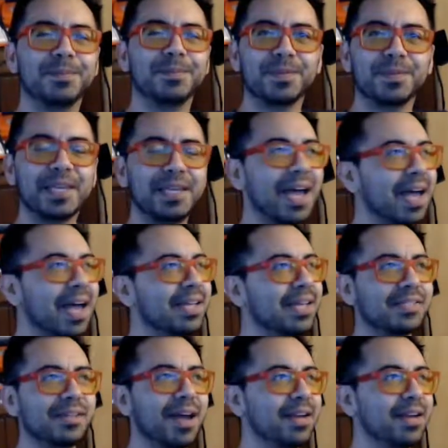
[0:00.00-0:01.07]
yeah, it's
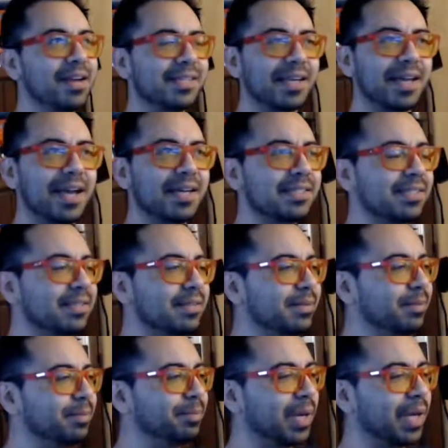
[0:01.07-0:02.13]
not easy, guys.
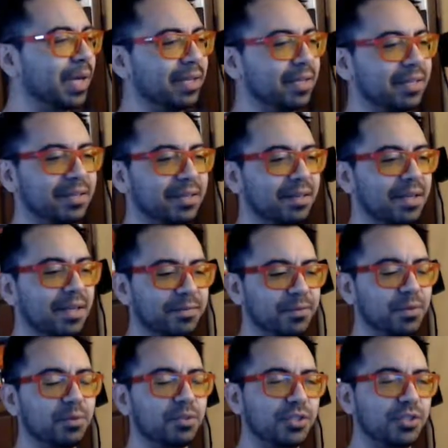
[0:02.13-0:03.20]
But if
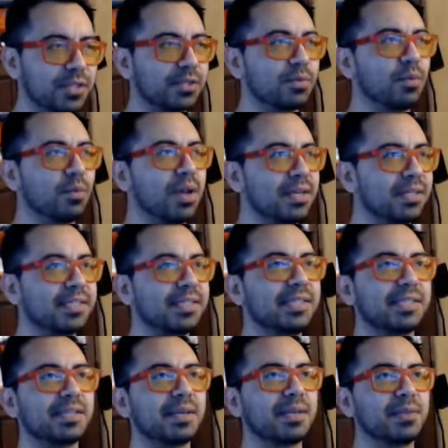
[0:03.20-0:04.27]
you just want to see
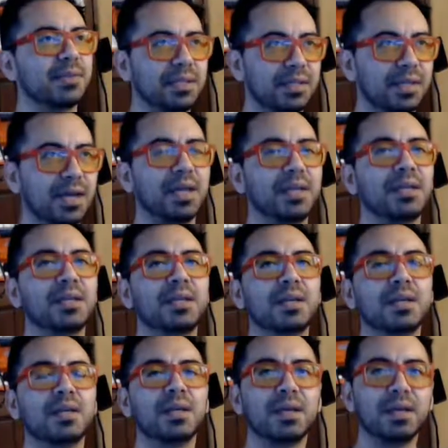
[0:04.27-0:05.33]
something done,
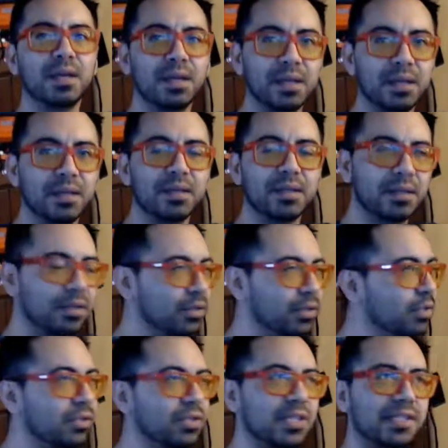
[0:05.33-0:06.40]

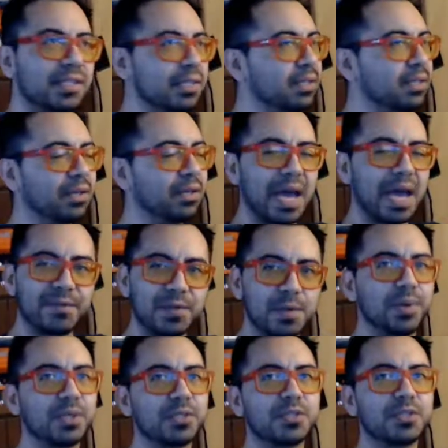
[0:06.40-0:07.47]
you have to
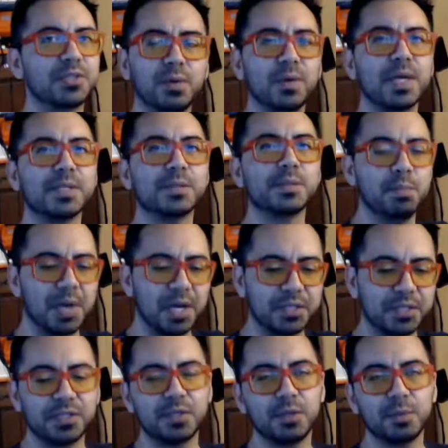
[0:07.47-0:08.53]
push through as much
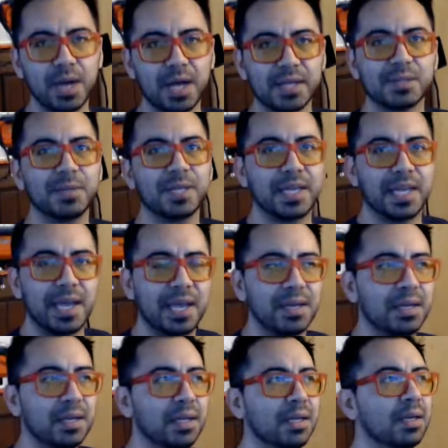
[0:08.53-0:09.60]
as you possibly can.
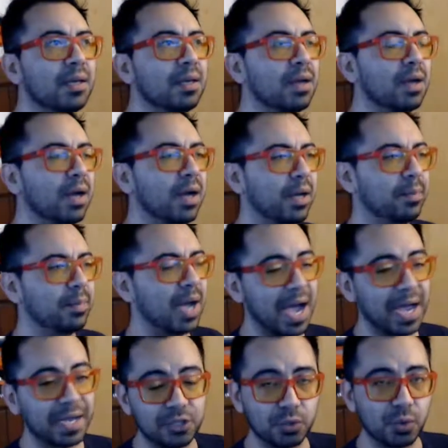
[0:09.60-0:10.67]

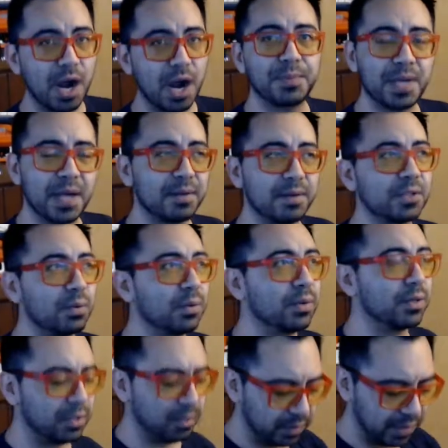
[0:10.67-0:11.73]
I dropped out of school to
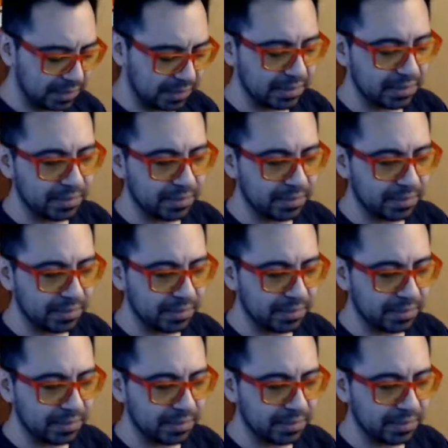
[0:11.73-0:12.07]
do this